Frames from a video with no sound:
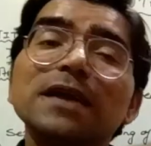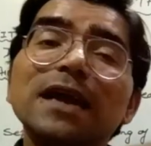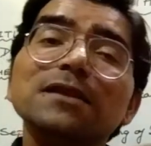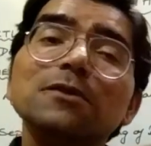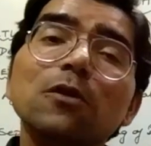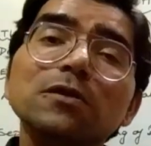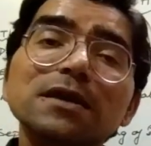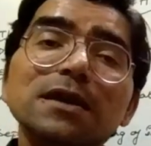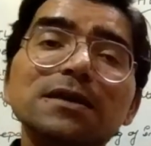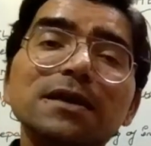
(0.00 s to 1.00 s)
And on
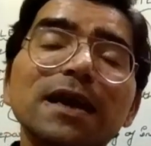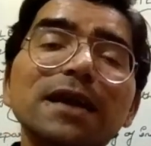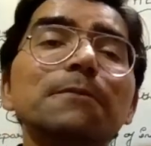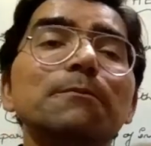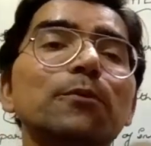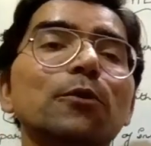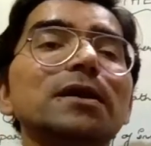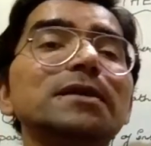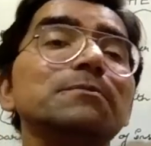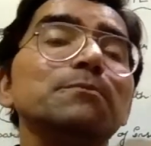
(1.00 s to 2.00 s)
the other hand,
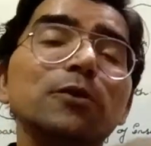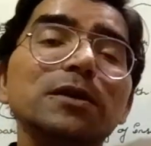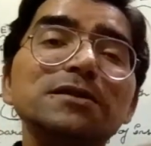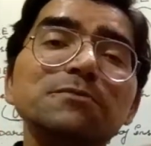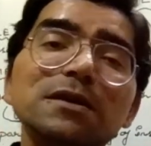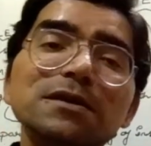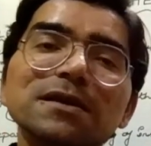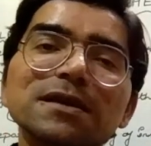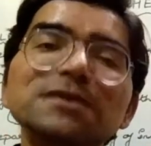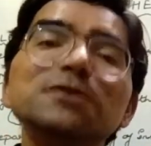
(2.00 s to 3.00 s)
poet's
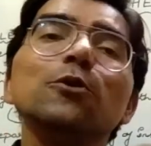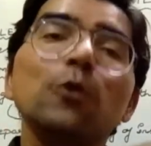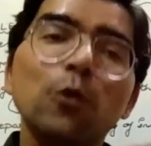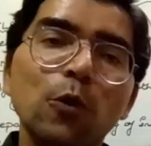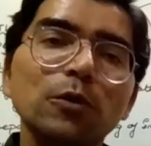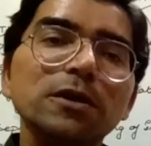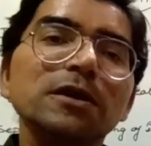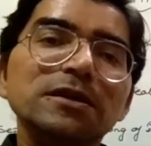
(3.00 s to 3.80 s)
mother is old.